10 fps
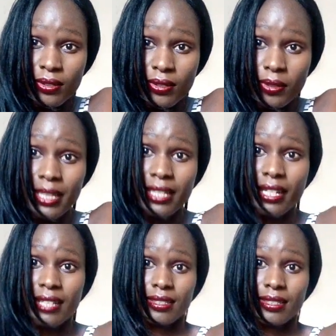on making
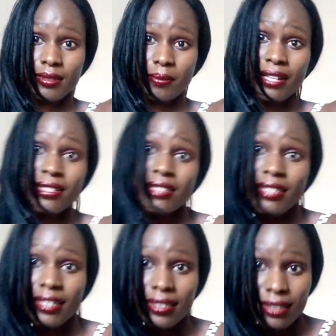us pass
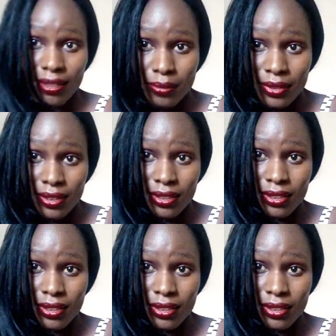the exams,